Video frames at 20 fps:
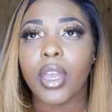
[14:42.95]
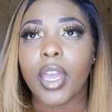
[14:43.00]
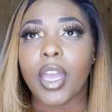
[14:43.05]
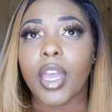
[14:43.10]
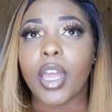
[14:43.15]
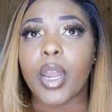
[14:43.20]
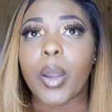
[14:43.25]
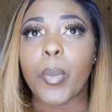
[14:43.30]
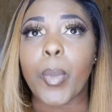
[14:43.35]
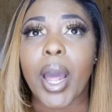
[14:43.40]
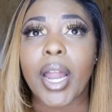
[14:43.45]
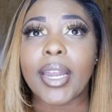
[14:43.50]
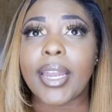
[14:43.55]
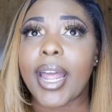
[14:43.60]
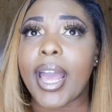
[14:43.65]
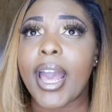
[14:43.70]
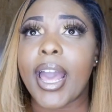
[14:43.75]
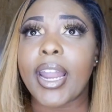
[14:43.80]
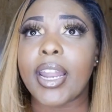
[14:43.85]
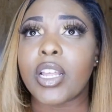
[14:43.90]
And my
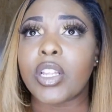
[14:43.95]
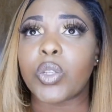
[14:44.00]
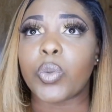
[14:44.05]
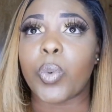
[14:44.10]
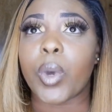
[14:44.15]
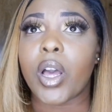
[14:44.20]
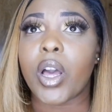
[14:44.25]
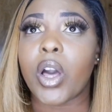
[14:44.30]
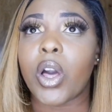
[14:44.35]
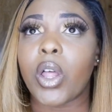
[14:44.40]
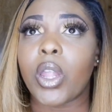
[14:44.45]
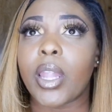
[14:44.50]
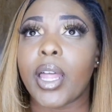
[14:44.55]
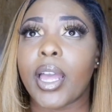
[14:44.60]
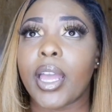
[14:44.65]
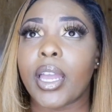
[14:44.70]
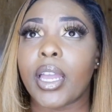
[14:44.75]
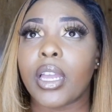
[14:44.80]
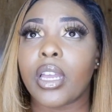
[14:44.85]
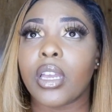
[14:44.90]
dad as well.
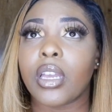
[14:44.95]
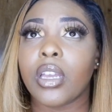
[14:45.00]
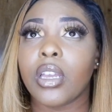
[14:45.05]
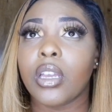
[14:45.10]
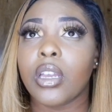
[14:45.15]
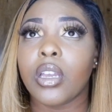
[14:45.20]
Like,